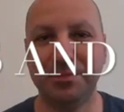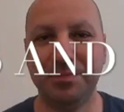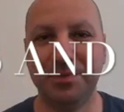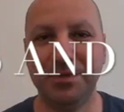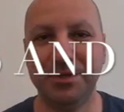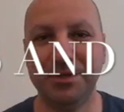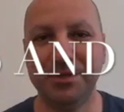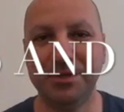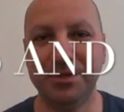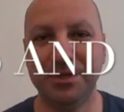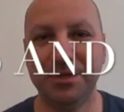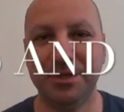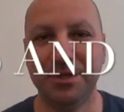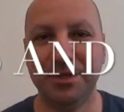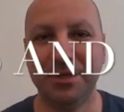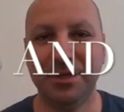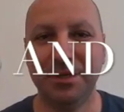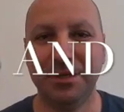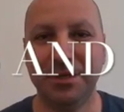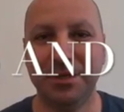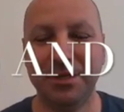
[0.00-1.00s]
and Pizza.
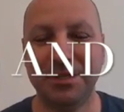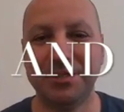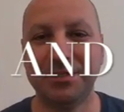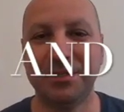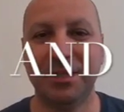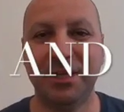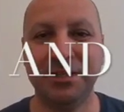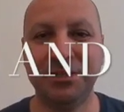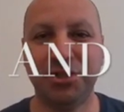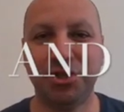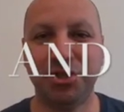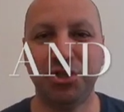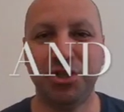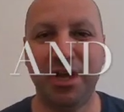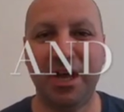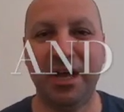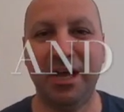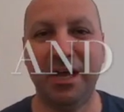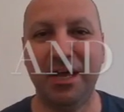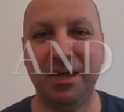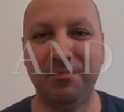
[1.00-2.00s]
It's
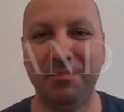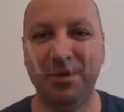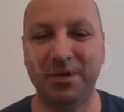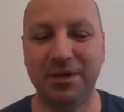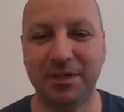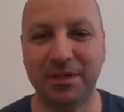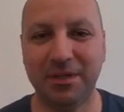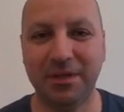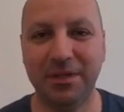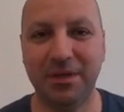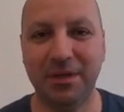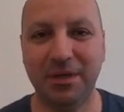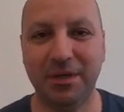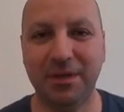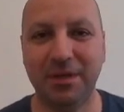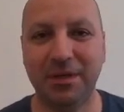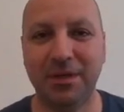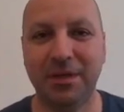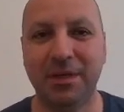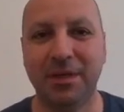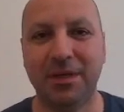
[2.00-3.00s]
lunchtime
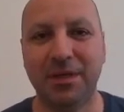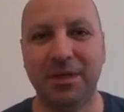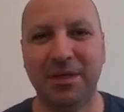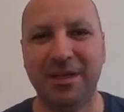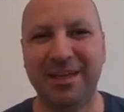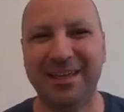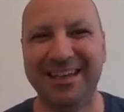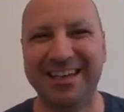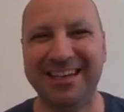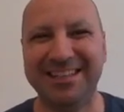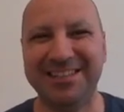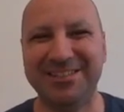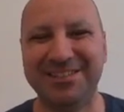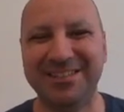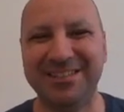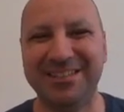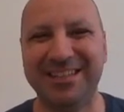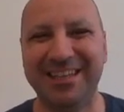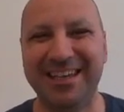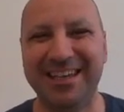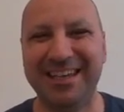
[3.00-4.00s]
again, and
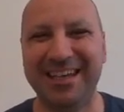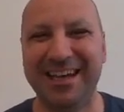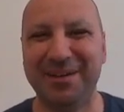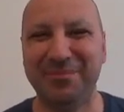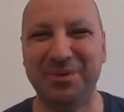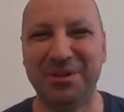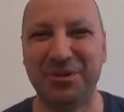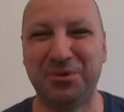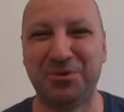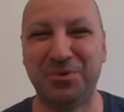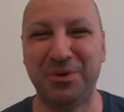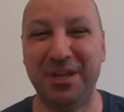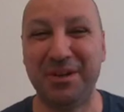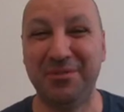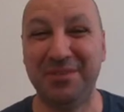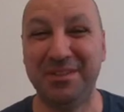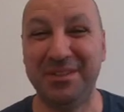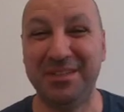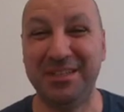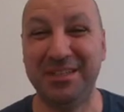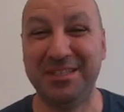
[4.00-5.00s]
today I've been
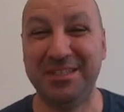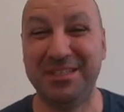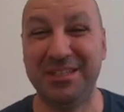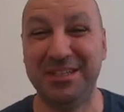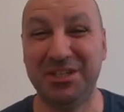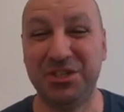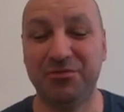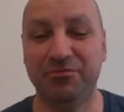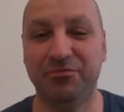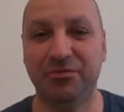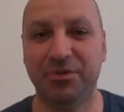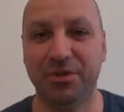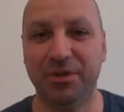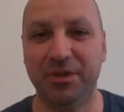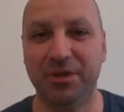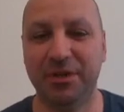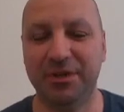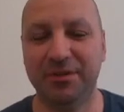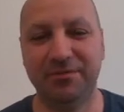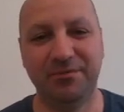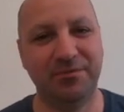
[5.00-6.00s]
craving this dish for
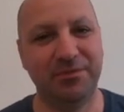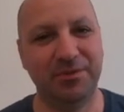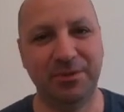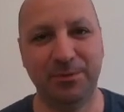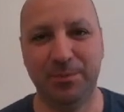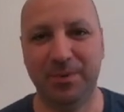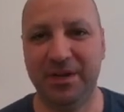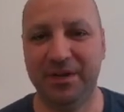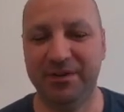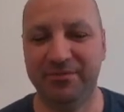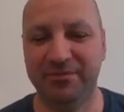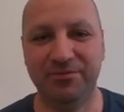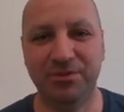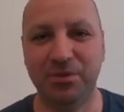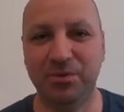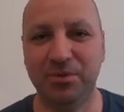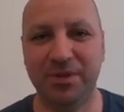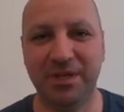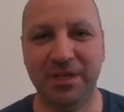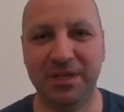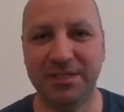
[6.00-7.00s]
about a
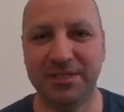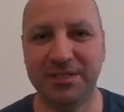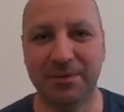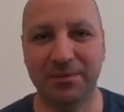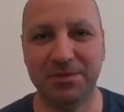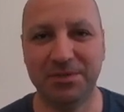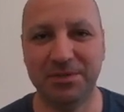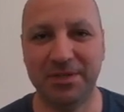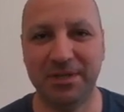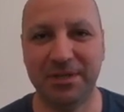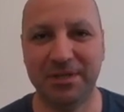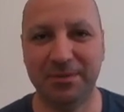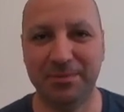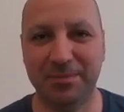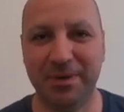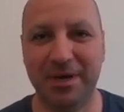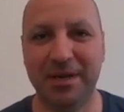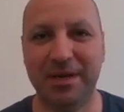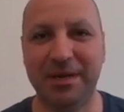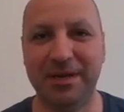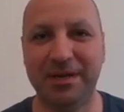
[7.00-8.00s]
few days. I was thinking
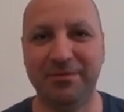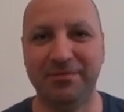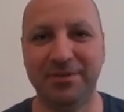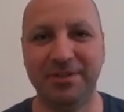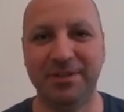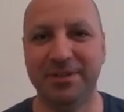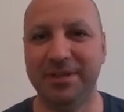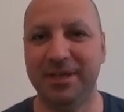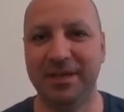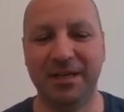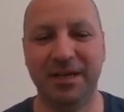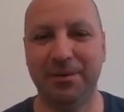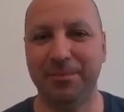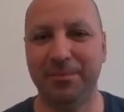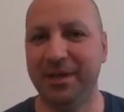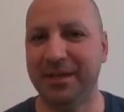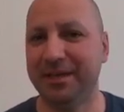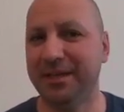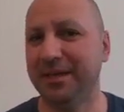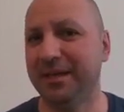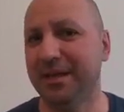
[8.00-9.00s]
about it every day. I'm
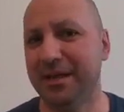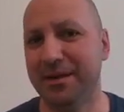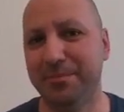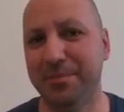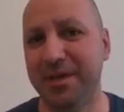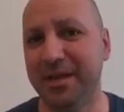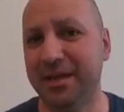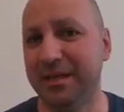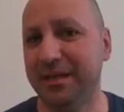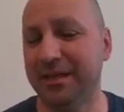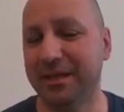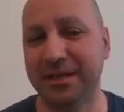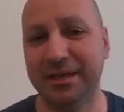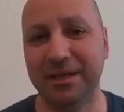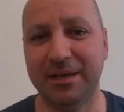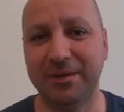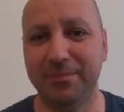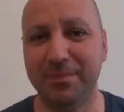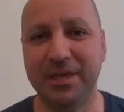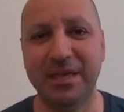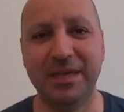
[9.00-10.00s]
like, I gotta make it.
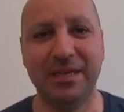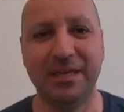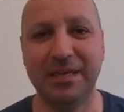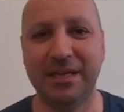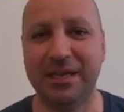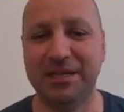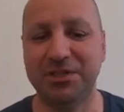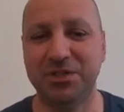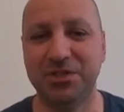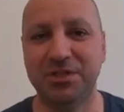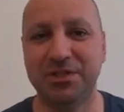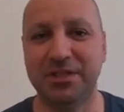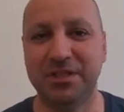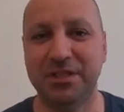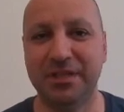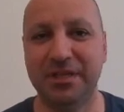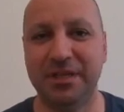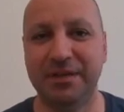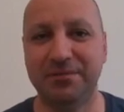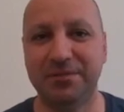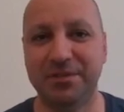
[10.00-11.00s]
I just
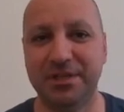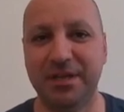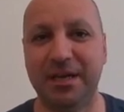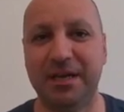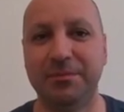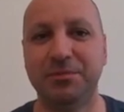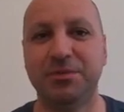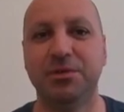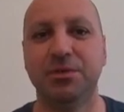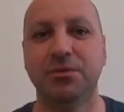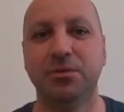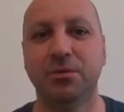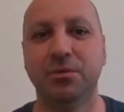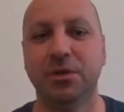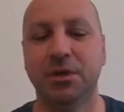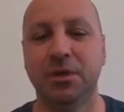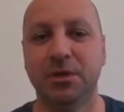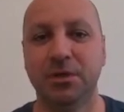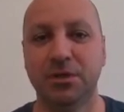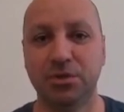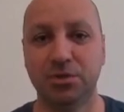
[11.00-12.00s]
didn't have time to,
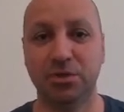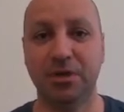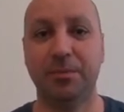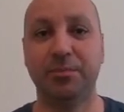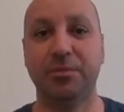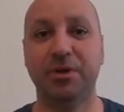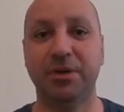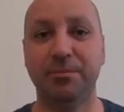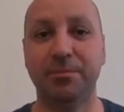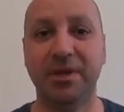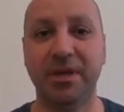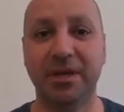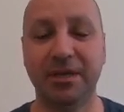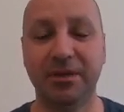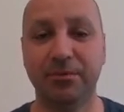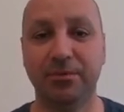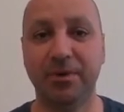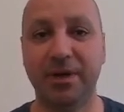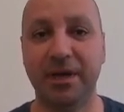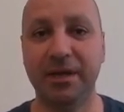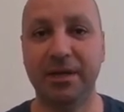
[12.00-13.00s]
so I'm gonna make
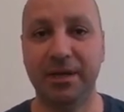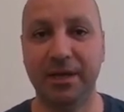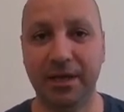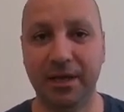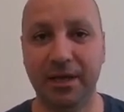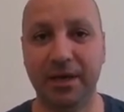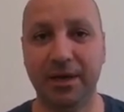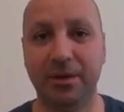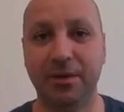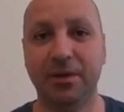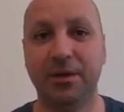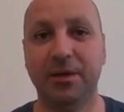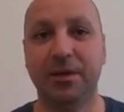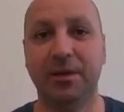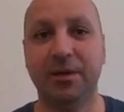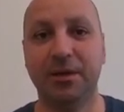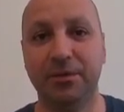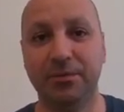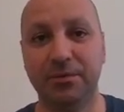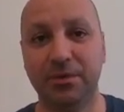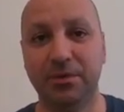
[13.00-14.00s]
it right now.
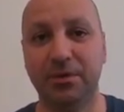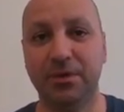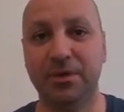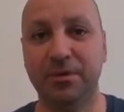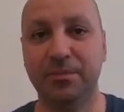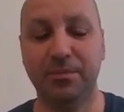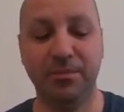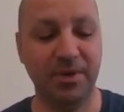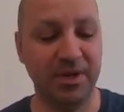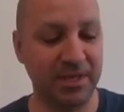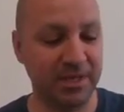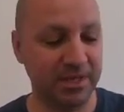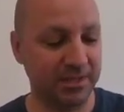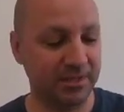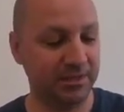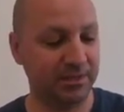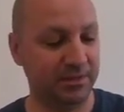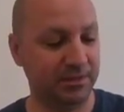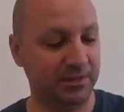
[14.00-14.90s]
We're gonna make